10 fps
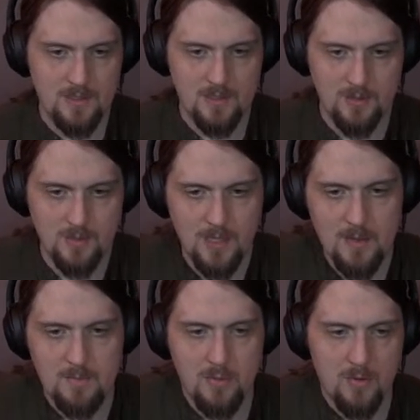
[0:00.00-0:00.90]
and who
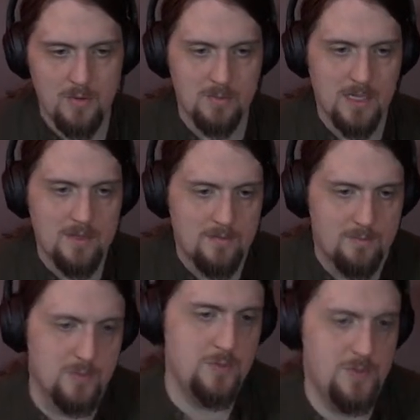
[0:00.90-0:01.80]
yet bore the blood of
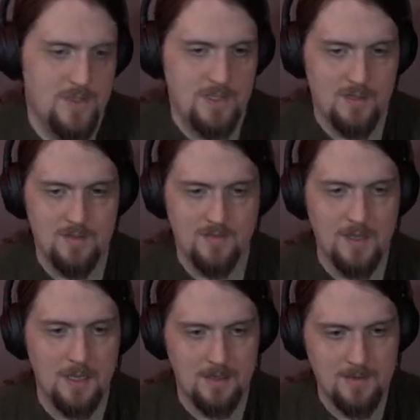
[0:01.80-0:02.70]
Bruce in his
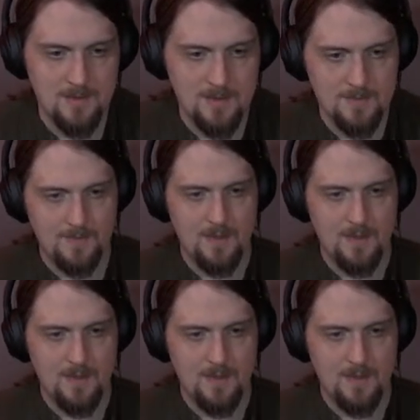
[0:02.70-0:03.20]
veins.